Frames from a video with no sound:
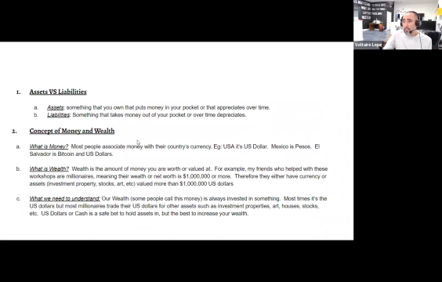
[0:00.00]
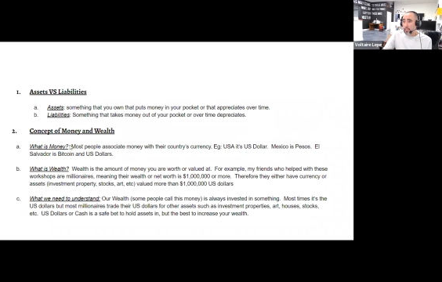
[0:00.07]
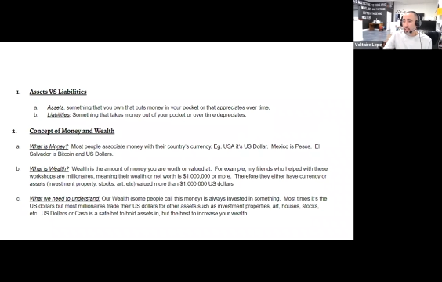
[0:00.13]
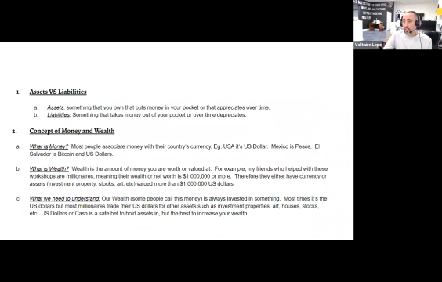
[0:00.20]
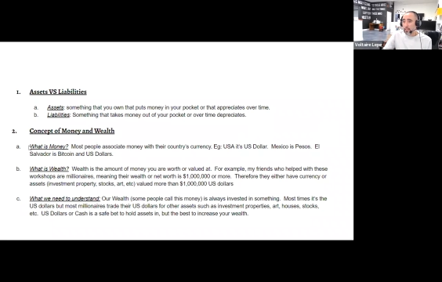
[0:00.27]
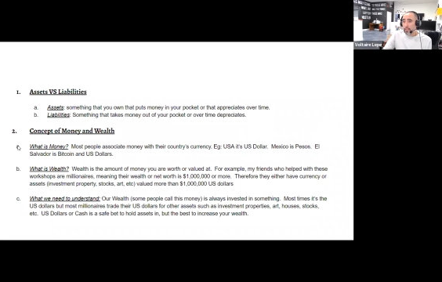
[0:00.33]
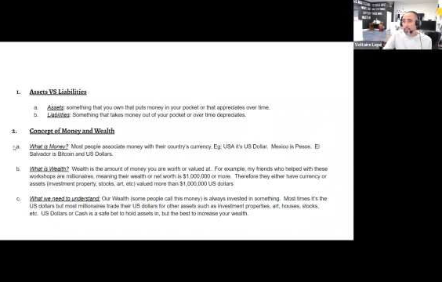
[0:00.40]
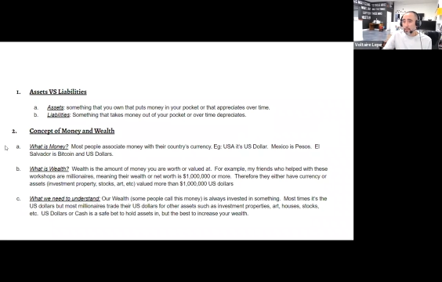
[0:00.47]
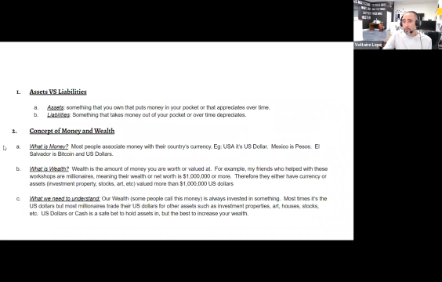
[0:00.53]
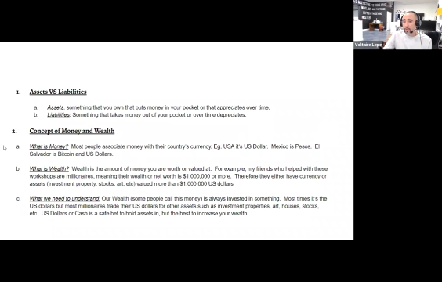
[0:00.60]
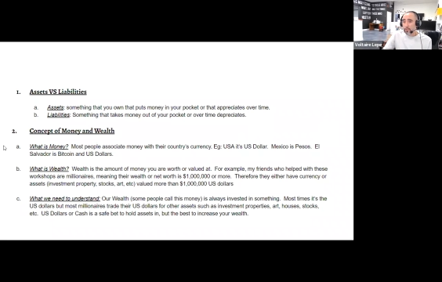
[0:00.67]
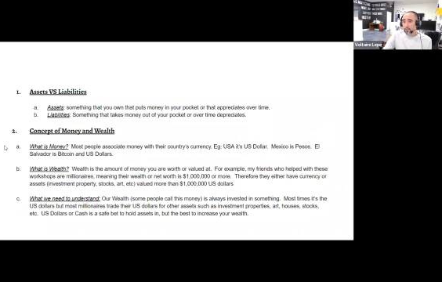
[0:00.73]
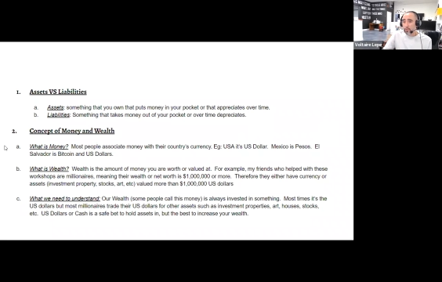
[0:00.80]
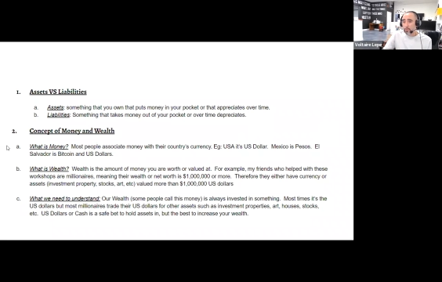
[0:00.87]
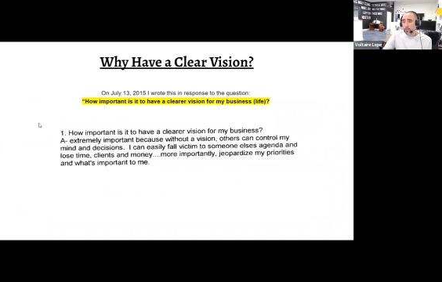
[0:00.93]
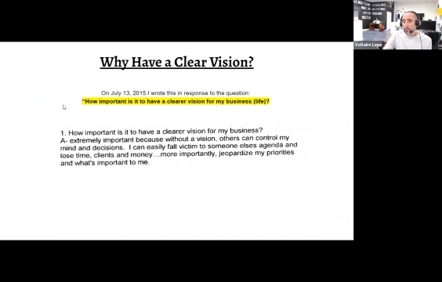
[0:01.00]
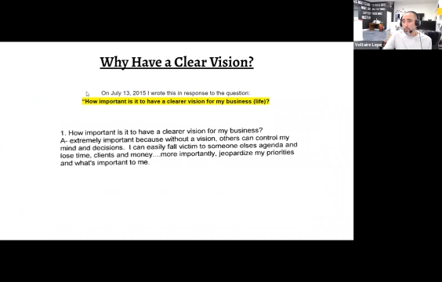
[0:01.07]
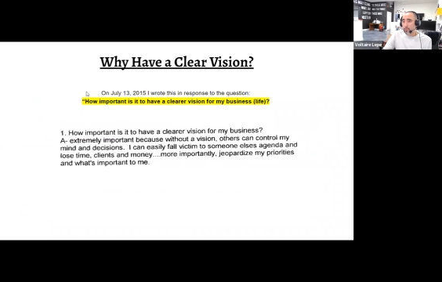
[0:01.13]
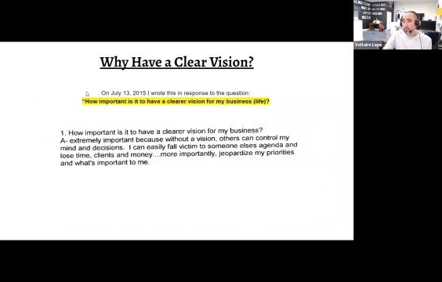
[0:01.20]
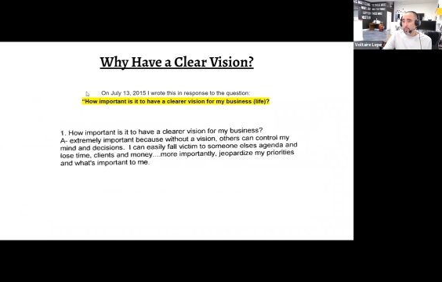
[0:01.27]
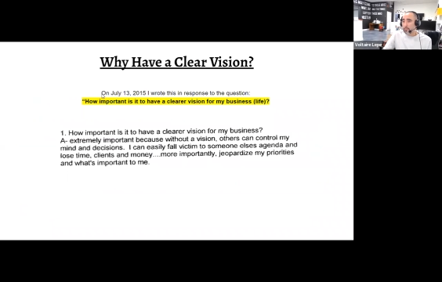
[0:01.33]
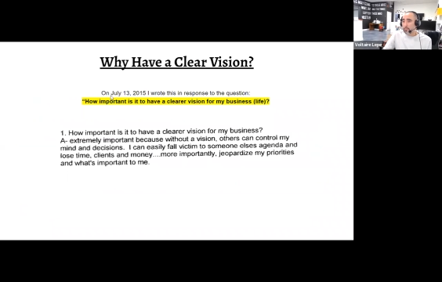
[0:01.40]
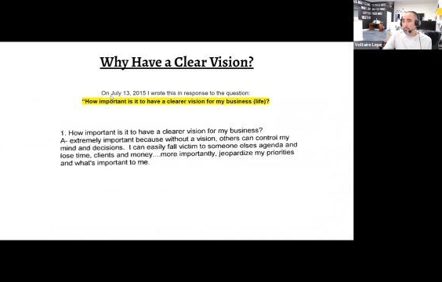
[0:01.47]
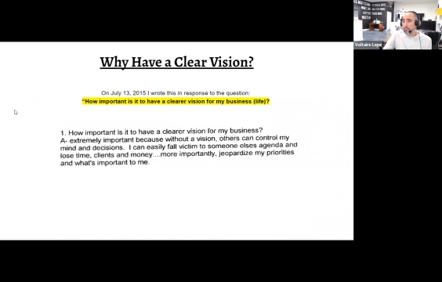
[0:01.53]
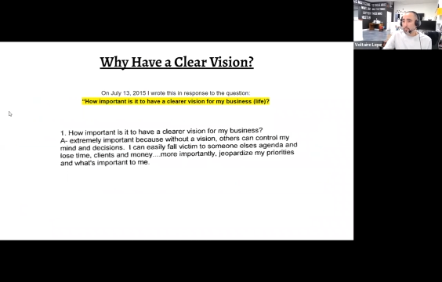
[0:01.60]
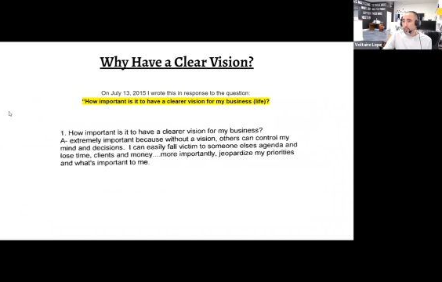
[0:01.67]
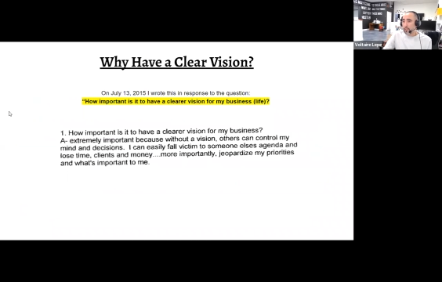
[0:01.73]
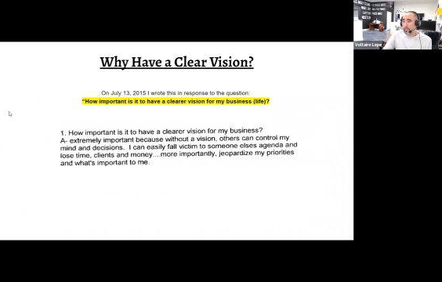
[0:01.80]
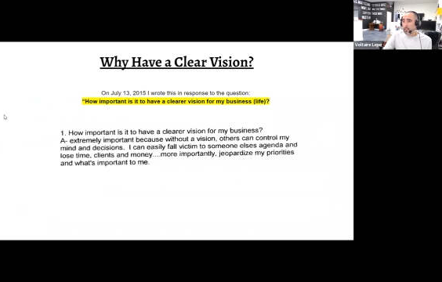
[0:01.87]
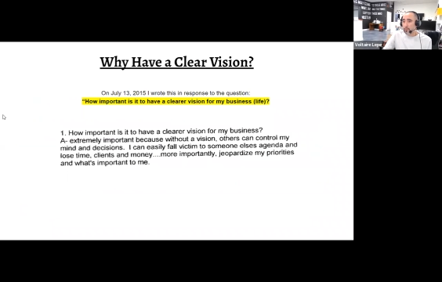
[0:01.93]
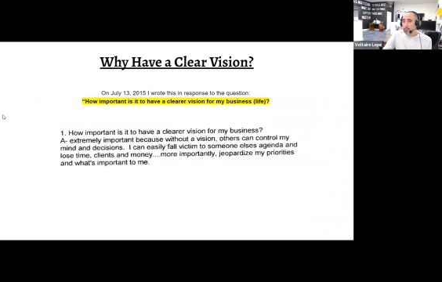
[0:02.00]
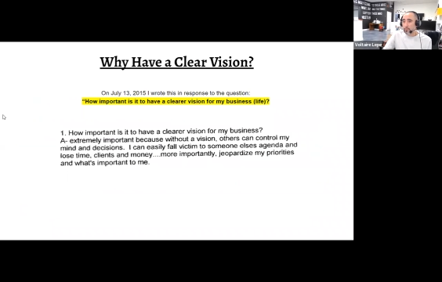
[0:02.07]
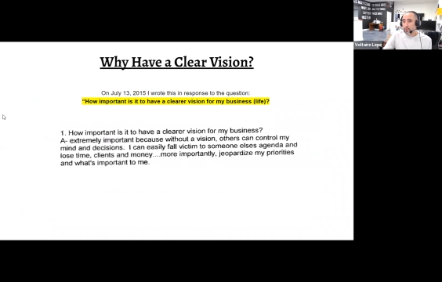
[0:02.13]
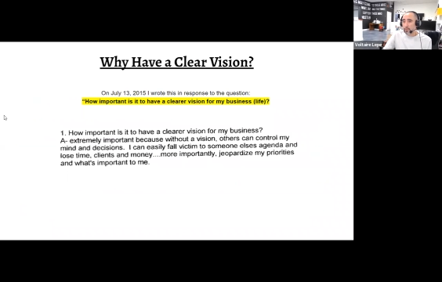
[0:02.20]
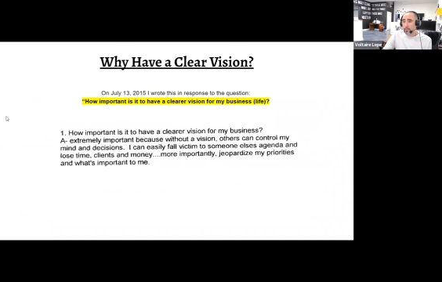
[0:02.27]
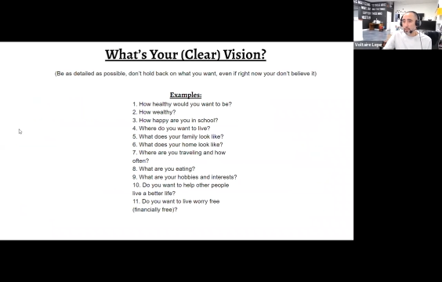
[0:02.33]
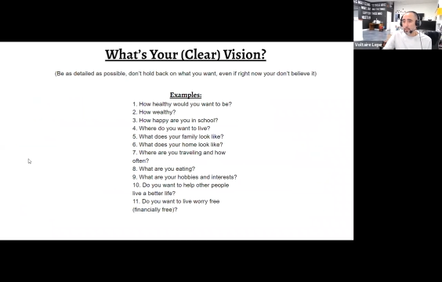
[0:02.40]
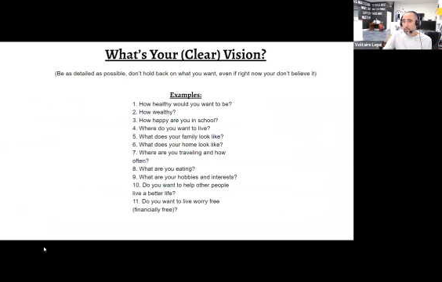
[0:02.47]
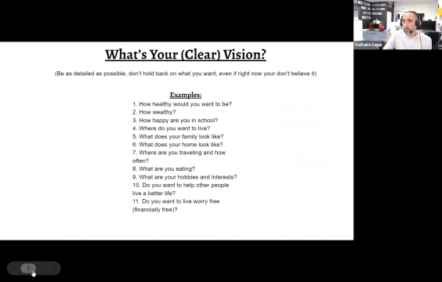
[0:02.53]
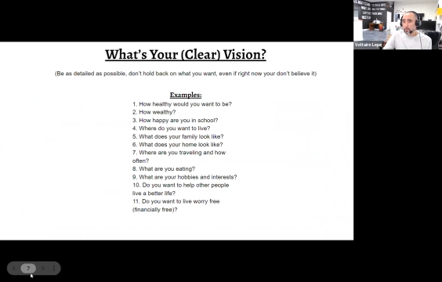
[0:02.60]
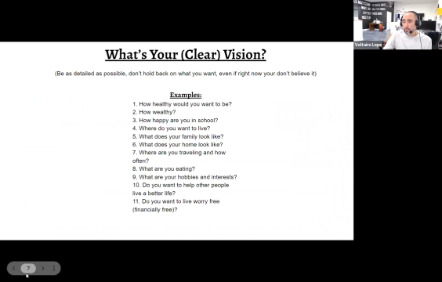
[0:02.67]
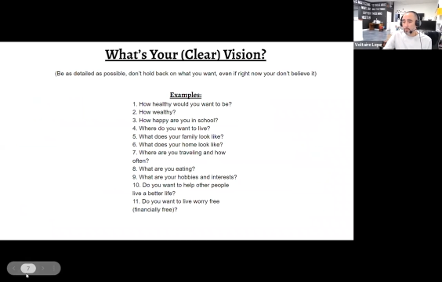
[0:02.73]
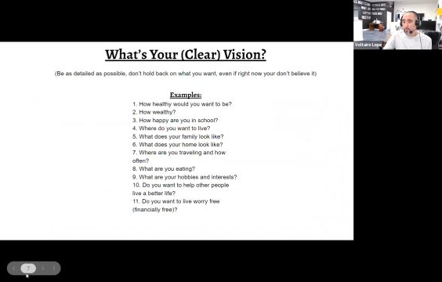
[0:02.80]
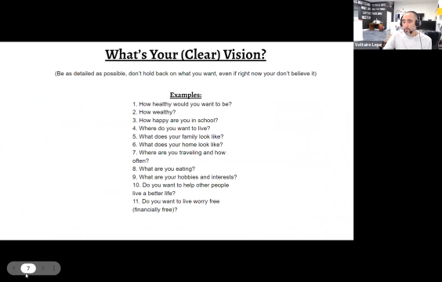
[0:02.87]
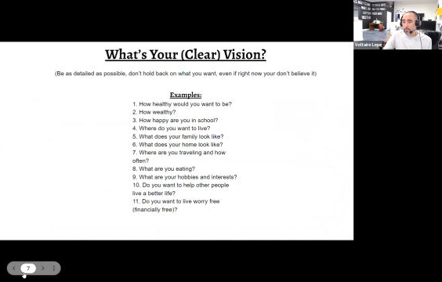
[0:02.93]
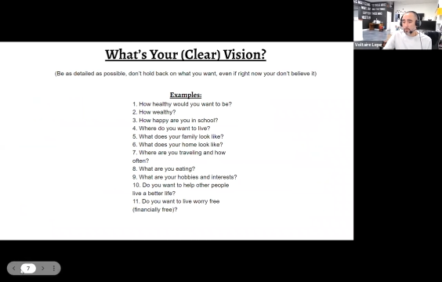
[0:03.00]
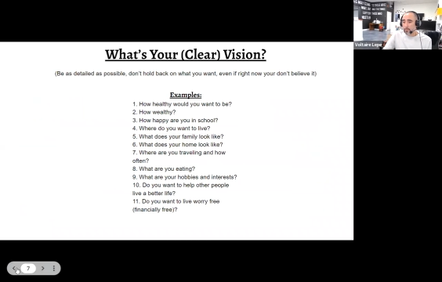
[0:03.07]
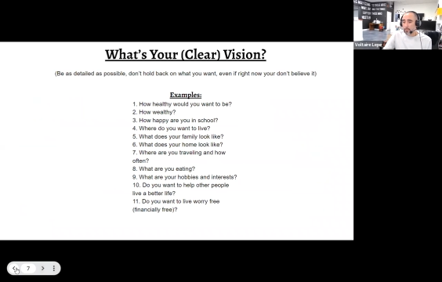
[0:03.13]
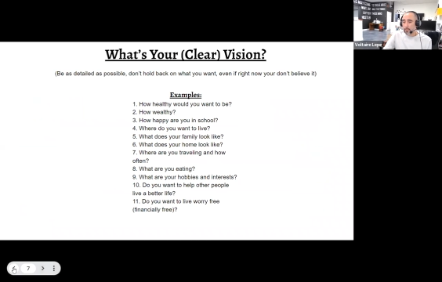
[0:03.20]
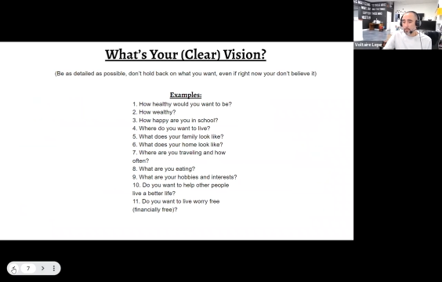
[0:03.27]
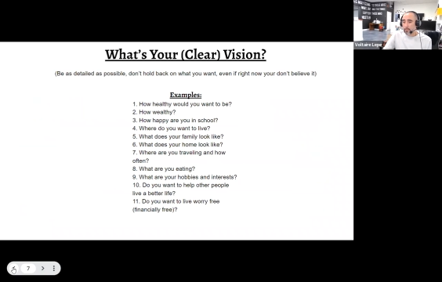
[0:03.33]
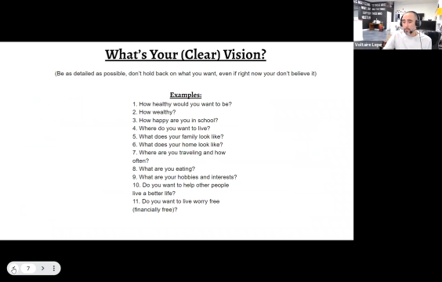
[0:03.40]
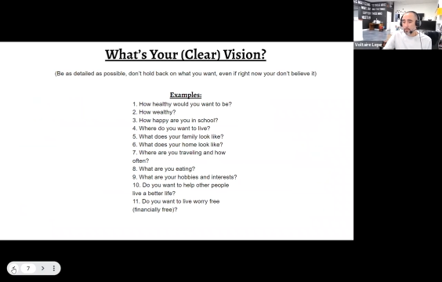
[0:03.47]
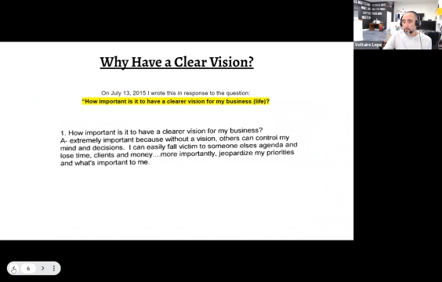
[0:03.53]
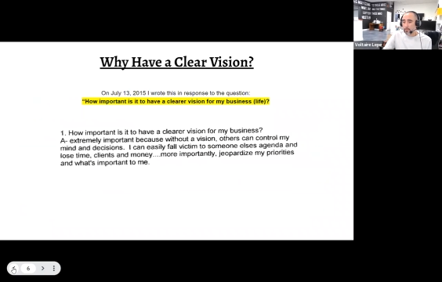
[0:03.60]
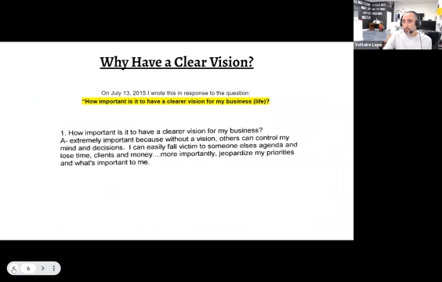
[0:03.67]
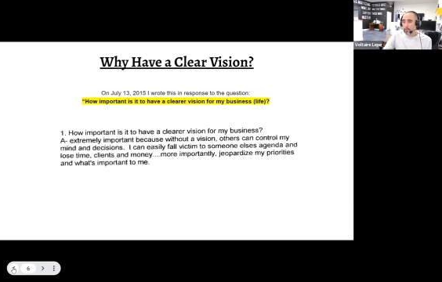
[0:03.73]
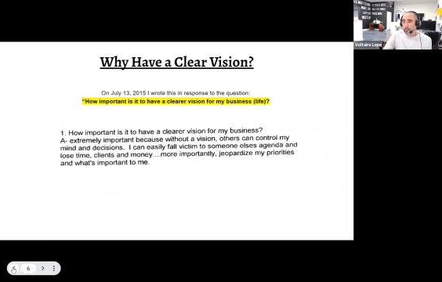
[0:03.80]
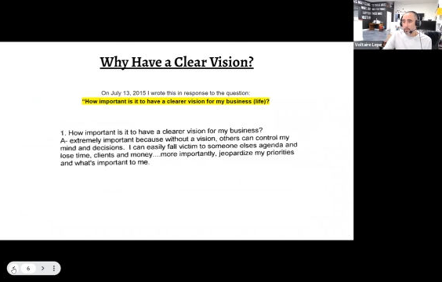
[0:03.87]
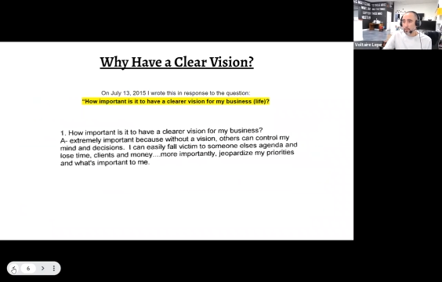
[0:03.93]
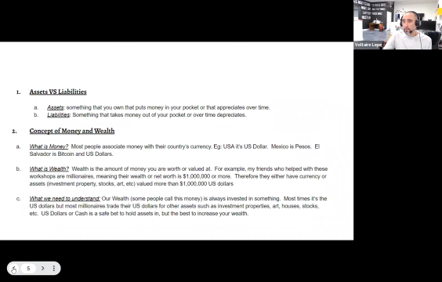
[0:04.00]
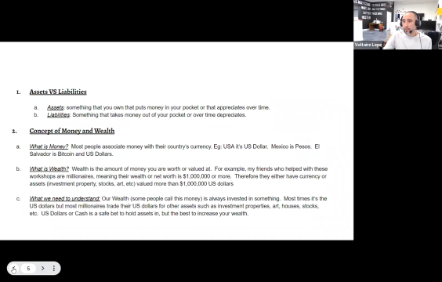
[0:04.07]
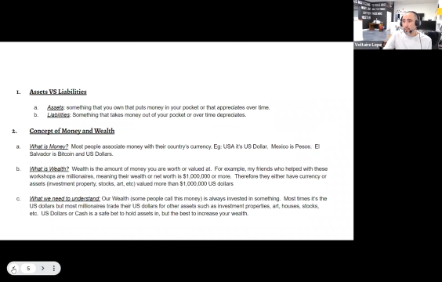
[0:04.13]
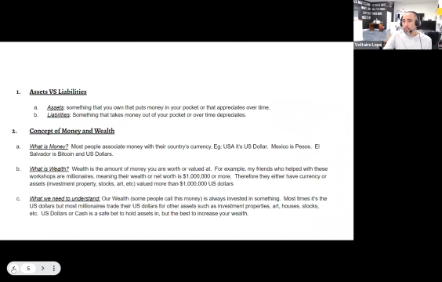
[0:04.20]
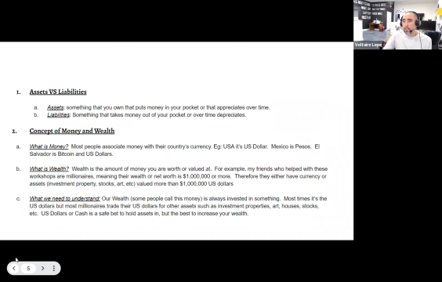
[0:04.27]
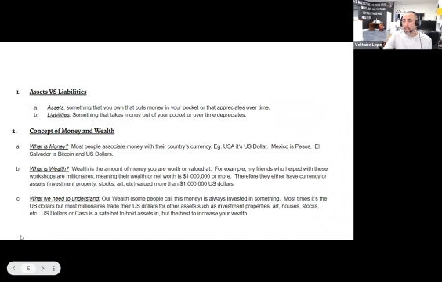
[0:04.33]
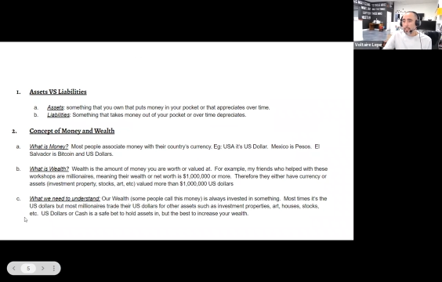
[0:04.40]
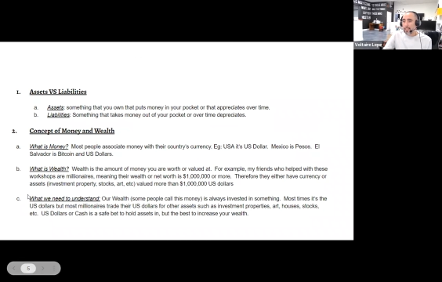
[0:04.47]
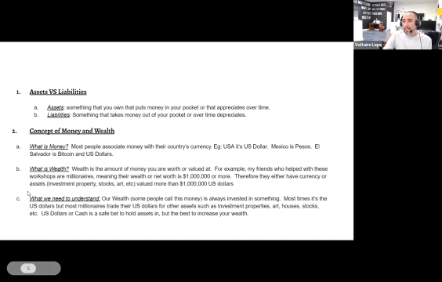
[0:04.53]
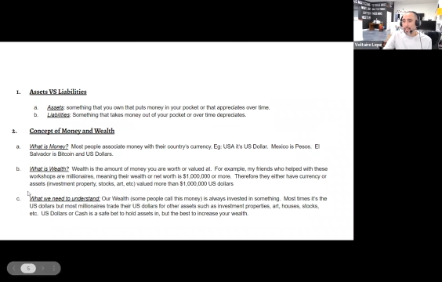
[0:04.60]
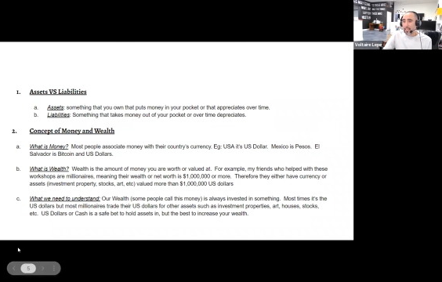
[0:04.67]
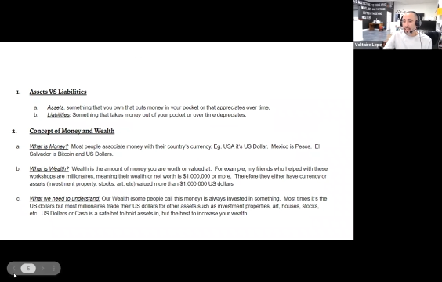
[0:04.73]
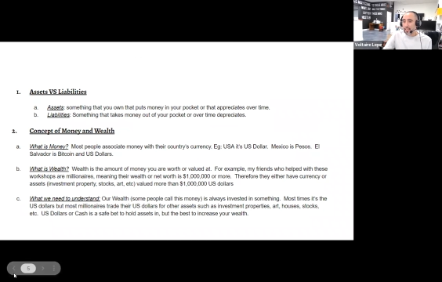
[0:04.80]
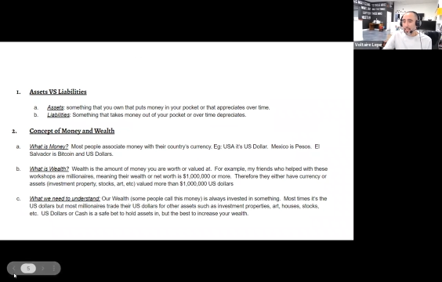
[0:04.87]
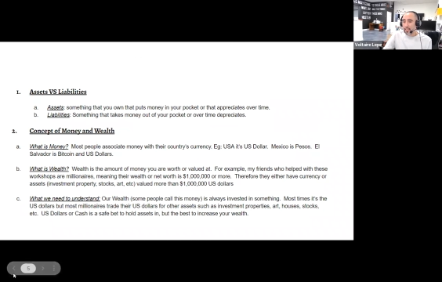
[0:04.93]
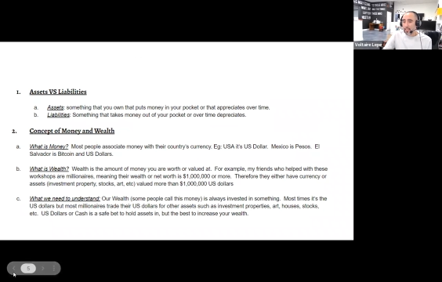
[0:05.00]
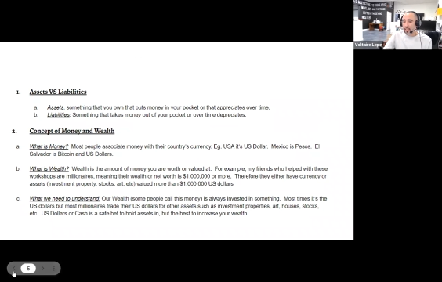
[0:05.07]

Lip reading: Nobody's mouth can be seen.